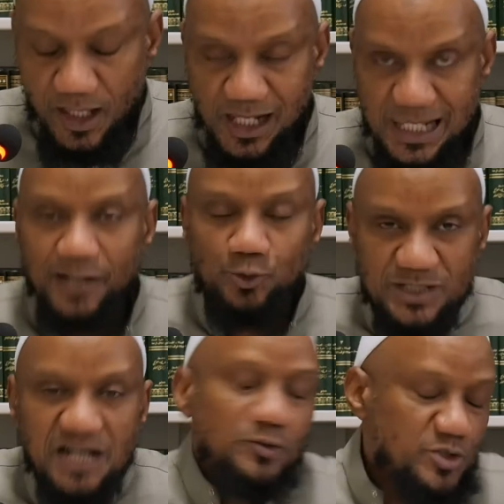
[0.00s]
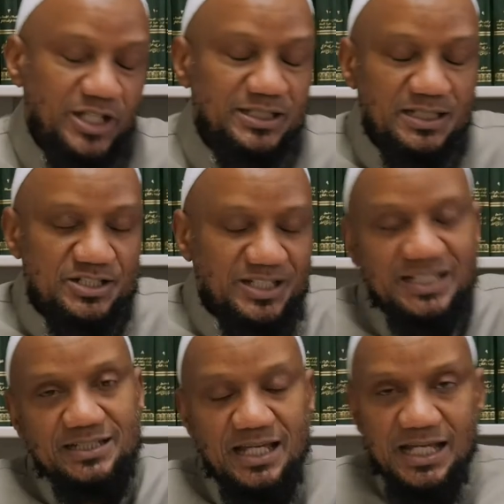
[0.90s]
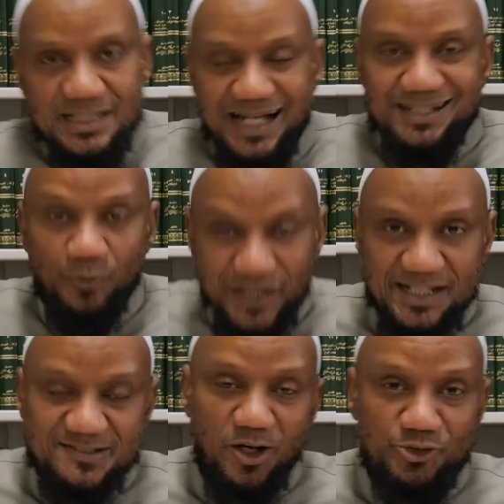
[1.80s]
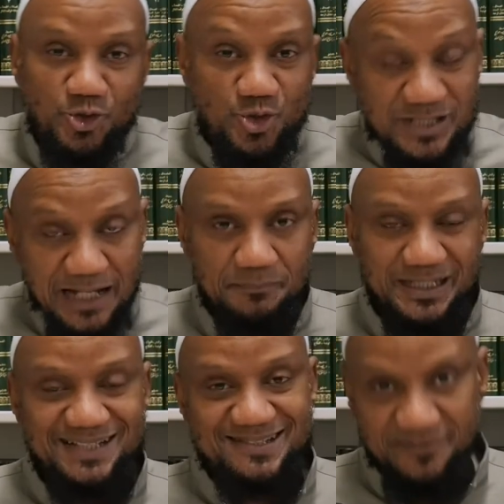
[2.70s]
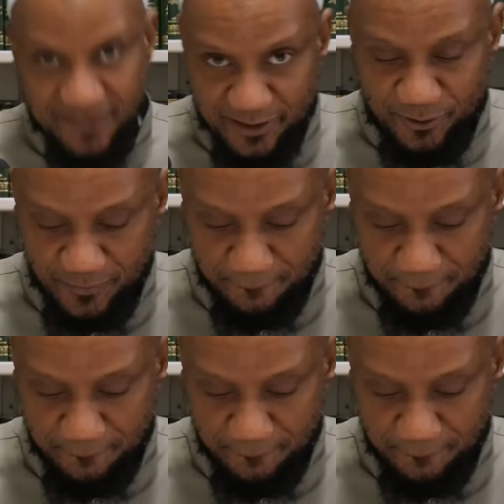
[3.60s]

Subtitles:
la yakun da'afuhu shadid, that the weakness also should not be severe.